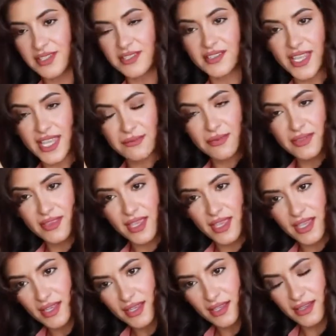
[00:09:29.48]
The same
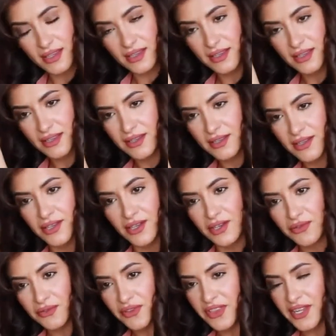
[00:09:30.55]
thing
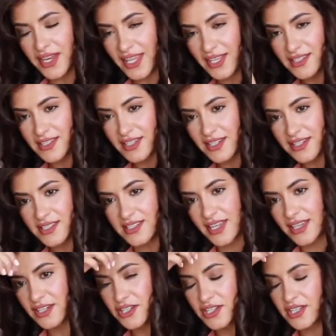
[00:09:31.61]
with the next hair
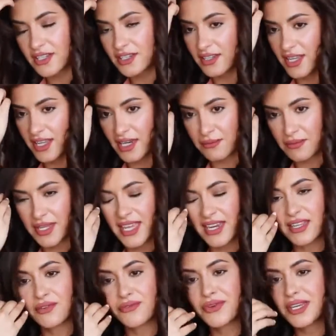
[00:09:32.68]
section, and I'm
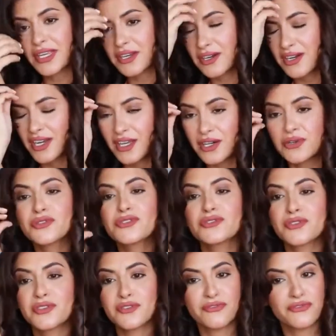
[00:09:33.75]
getting really
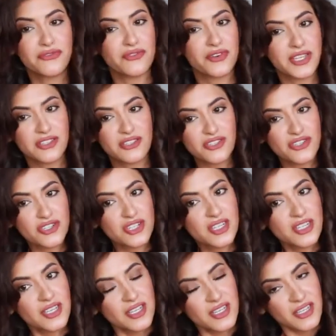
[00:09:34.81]
close to the fringe.
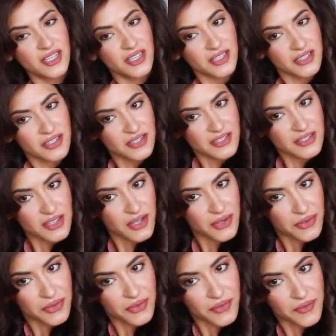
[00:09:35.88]

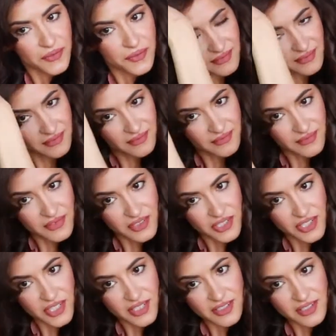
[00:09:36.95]
So
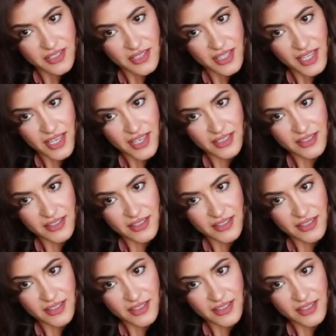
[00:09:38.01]
just the